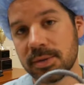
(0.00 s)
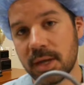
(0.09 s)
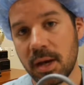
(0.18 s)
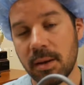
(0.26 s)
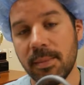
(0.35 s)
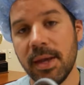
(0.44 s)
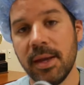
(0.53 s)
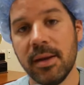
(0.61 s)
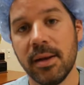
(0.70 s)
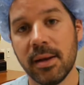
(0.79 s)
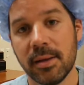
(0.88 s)
come
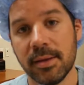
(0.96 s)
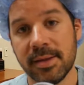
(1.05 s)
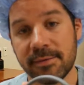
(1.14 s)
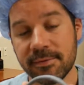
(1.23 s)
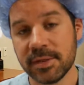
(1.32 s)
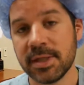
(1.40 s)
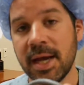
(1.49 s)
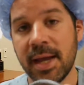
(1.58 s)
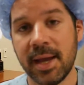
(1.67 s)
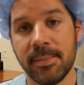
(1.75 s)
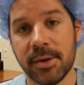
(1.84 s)
in different
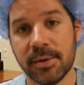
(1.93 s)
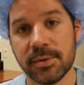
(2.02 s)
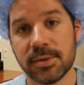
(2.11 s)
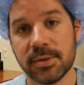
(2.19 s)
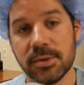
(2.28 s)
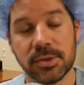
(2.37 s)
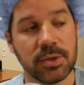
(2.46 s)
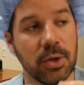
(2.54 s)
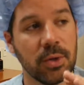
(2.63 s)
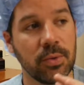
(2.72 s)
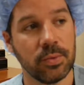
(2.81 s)
diameters,
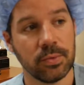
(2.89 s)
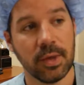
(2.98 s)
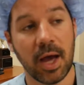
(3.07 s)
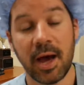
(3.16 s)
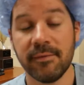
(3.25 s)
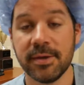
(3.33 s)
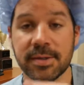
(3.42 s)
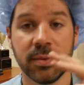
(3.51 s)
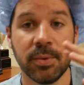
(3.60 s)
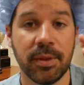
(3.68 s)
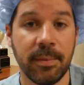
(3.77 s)
so
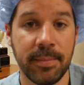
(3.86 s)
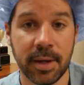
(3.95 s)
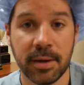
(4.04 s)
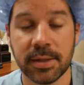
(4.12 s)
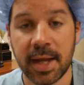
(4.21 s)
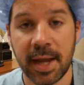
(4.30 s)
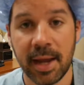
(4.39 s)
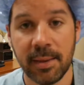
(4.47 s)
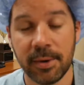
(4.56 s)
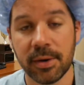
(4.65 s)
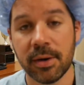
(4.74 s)
obviously with a bigger
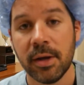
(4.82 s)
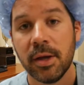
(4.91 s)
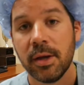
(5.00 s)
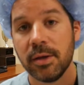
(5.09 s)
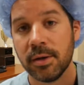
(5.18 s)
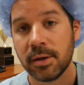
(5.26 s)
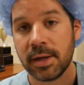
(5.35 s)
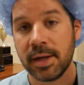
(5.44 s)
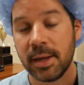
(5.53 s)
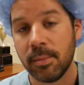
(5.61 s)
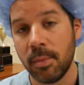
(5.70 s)
diameter you're
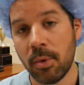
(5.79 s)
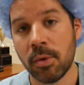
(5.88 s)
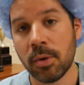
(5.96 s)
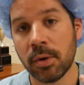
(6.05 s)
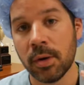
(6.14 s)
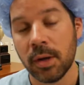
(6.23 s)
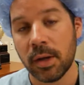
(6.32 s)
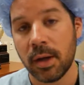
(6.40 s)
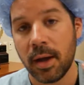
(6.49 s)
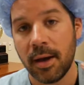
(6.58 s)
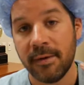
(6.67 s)
getting more
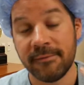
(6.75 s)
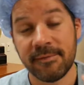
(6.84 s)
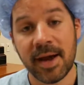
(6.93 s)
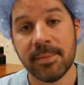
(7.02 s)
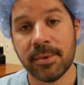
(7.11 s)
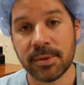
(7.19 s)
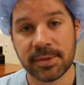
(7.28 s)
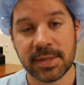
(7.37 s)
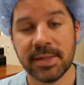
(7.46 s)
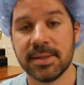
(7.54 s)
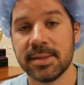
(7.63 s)
fibers
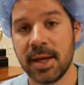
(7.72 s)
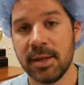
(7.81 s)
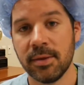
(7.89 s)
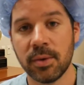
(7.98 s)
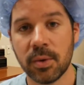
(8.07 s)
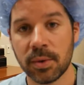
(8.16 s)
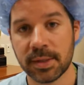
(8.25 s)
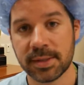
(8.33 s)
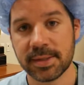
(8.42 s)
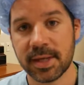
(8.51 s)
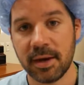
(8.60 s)
inside the cord
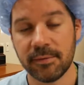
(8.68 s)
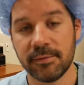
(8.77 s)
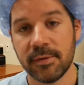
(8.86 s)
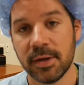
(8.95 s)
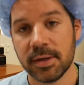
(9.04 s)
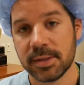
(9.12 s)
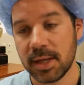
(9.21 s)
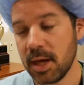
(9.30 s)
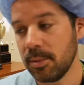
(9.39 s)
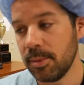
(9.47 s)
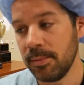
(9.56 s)
itself to
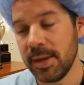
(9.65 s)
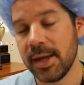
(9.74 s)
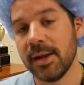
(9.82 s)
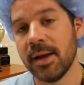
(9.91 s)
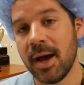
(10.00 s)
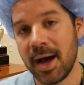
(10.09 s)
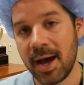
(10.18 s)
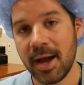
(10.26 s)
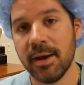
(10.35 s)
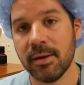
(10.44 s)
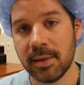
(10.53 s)
help emit a
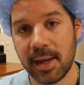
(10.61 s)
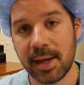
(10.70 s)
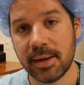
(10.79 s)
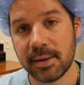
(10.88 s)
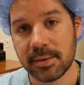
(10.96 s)
higher light.